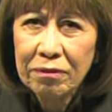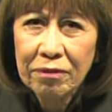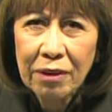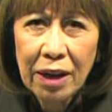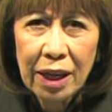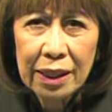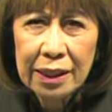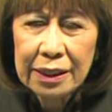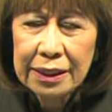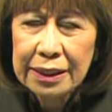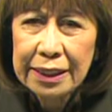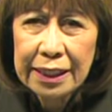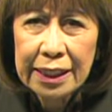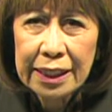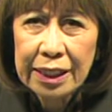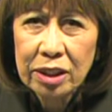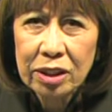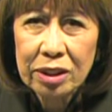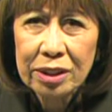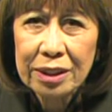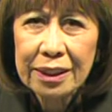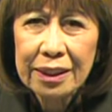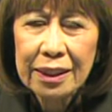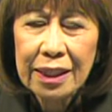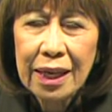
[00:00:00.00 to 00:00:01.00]

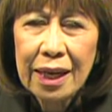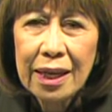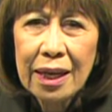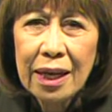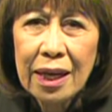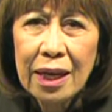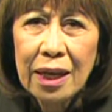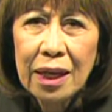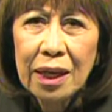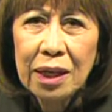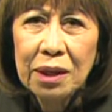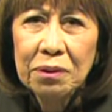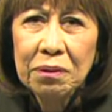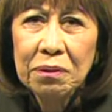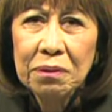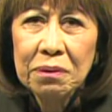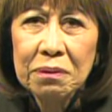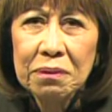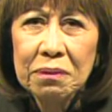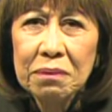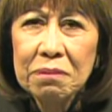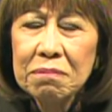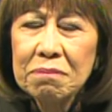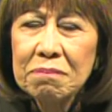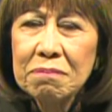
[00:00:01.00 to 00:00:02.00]
volunteers
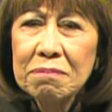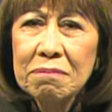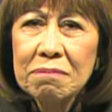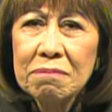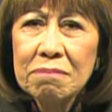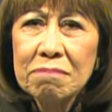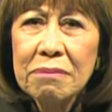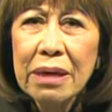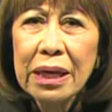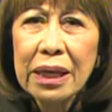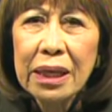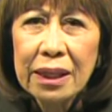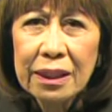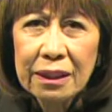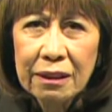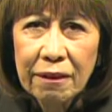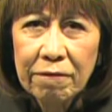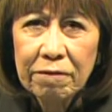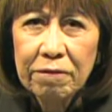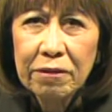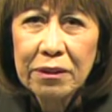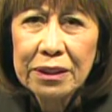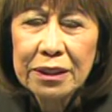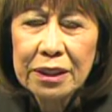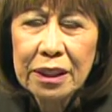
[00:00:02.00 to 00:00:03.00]
who make a
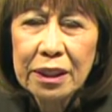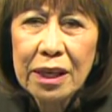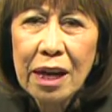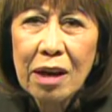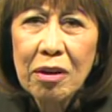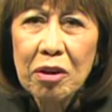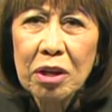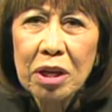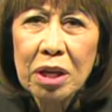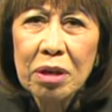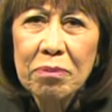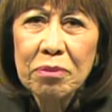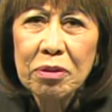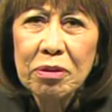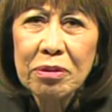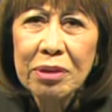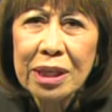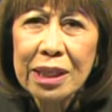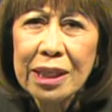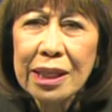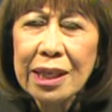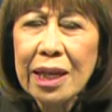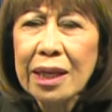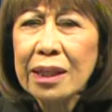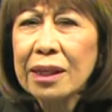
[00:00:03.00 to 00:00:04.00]
difference in our
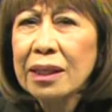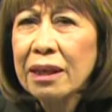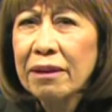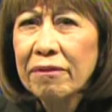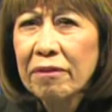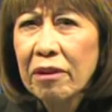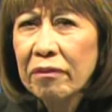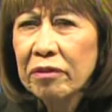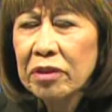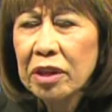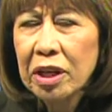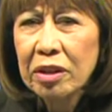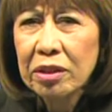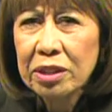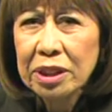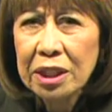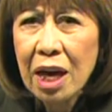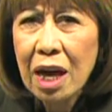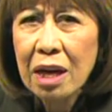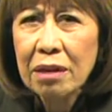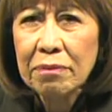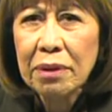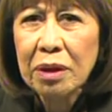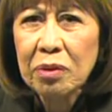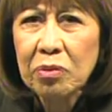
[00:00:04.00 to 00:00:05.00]
community and give up their
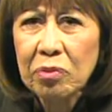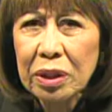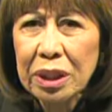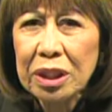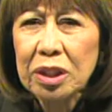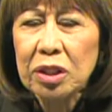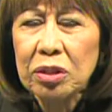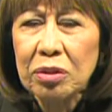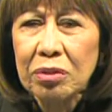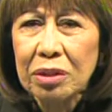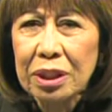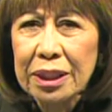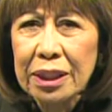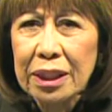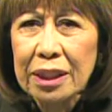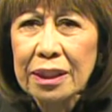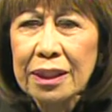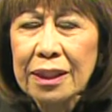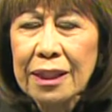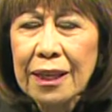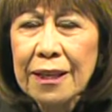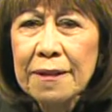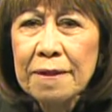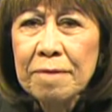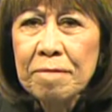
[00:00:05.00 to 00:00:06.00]
time and
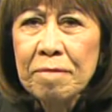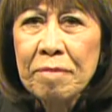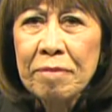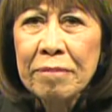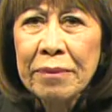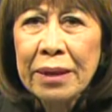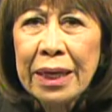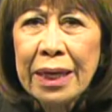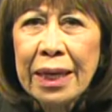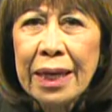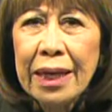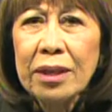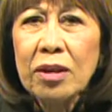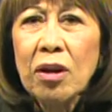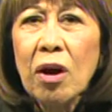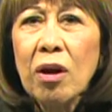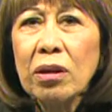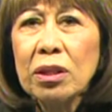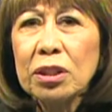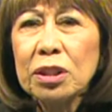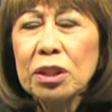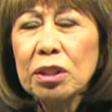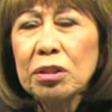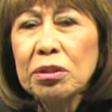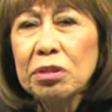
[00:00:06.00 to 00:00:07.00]
resources. And
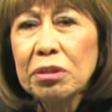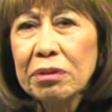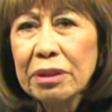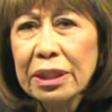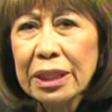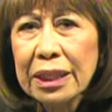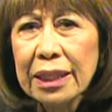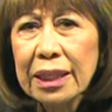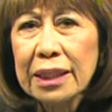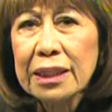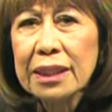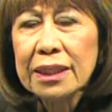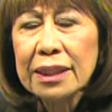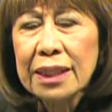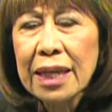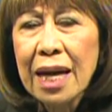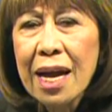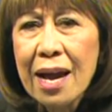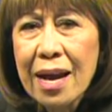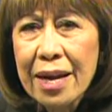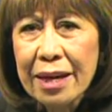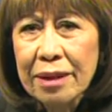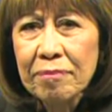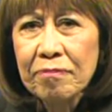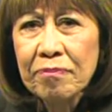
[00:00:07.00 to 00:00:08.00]
also during this
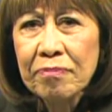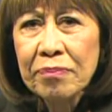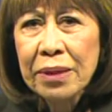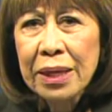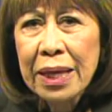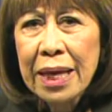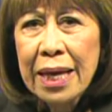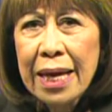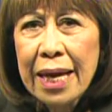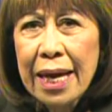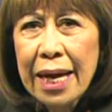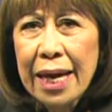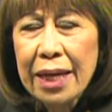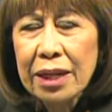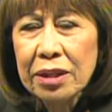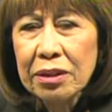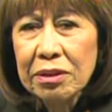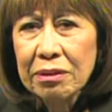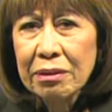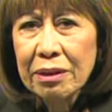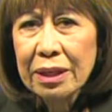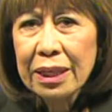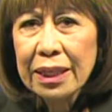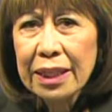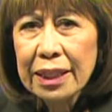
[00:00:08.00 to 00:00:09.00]
time and
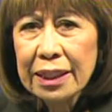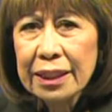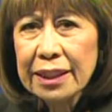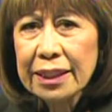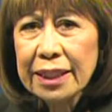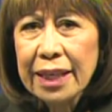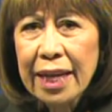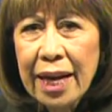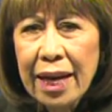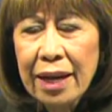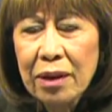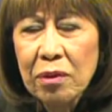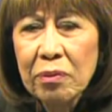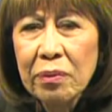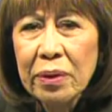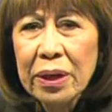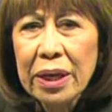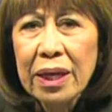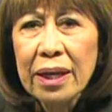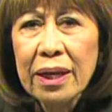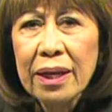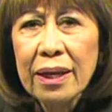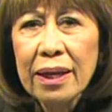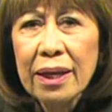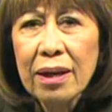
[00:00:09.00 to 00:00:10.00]
during this day,
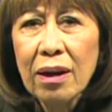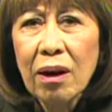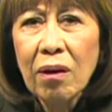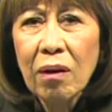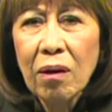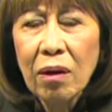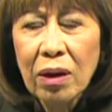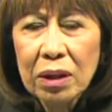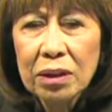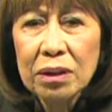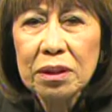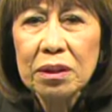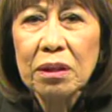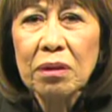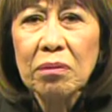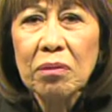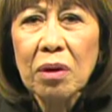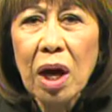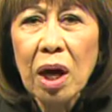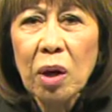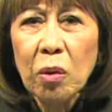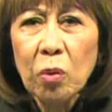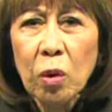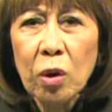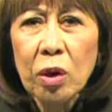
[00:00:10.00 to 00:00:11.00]
we also
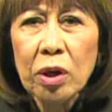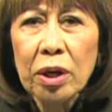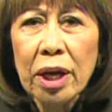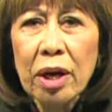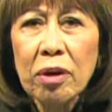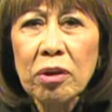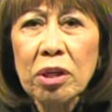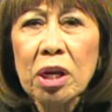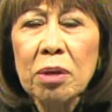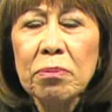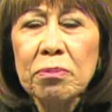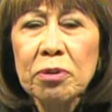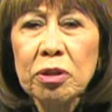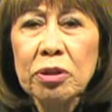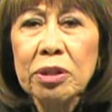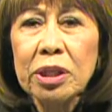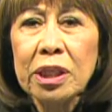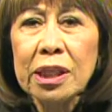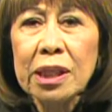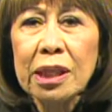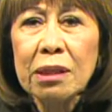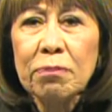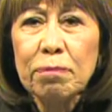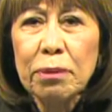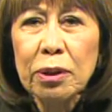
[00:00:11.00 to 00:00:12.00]
award our
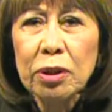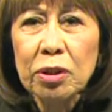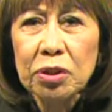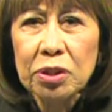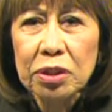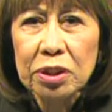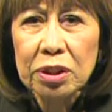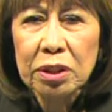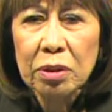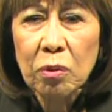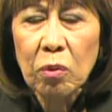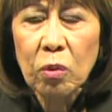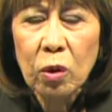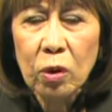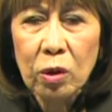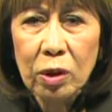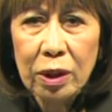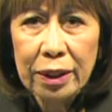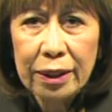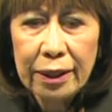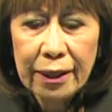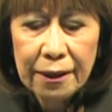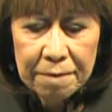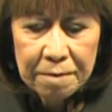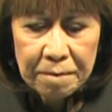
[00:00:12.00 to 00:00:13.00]
Community Builders
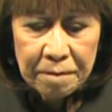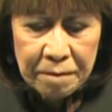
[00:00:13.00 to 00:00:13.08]
Award.